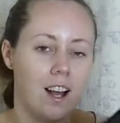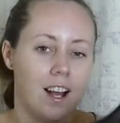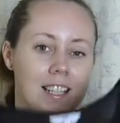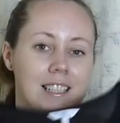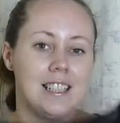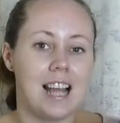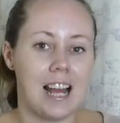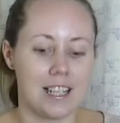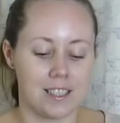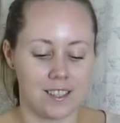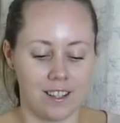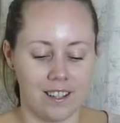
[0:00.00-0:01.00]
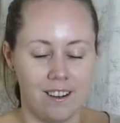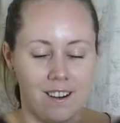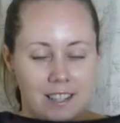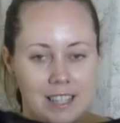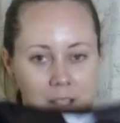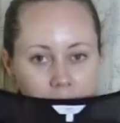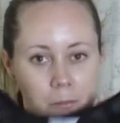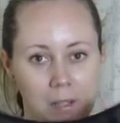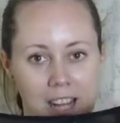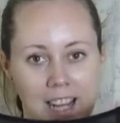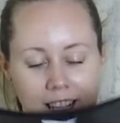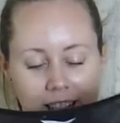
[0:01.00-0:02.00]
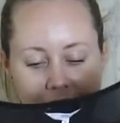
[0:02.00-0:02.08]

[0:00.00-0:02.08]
And yes, I got it in black.